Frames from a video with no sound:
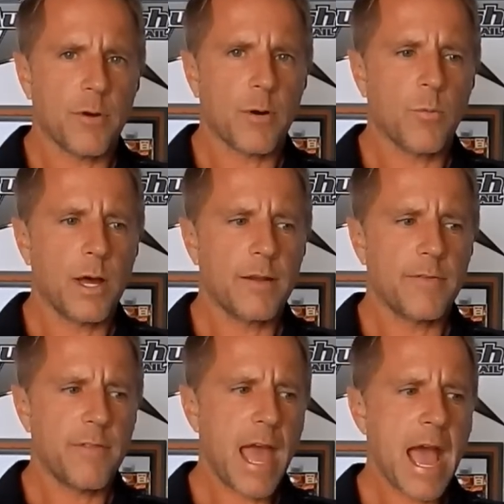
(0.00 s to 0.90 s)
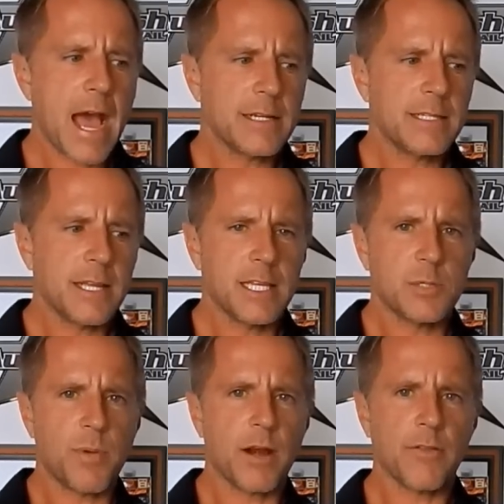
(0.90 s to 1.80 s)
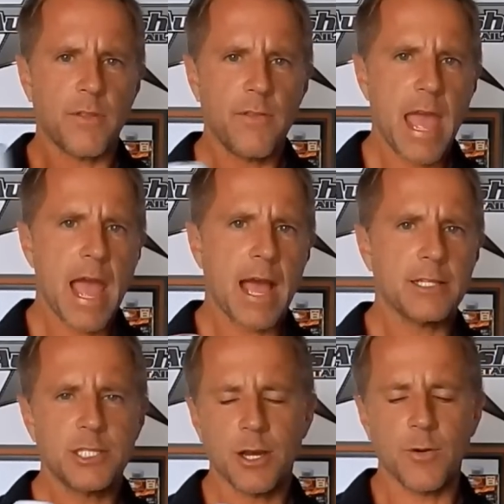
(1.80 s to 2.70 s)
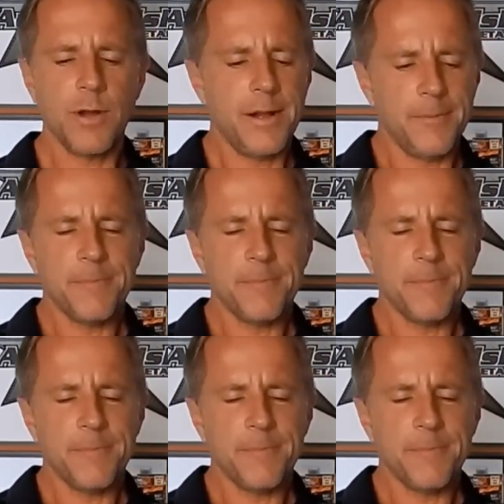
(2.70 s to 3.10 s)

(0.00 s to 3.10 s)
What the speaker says: Or what if that is better than that? So